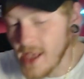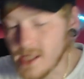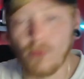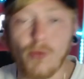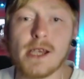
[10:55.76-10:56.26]
a
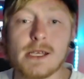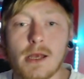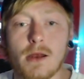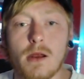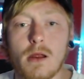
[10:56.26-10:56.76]
reason
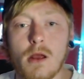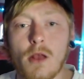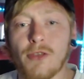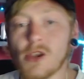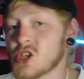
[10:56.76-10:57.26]

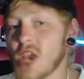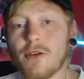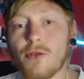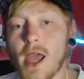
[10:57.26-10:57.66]
that Shadow the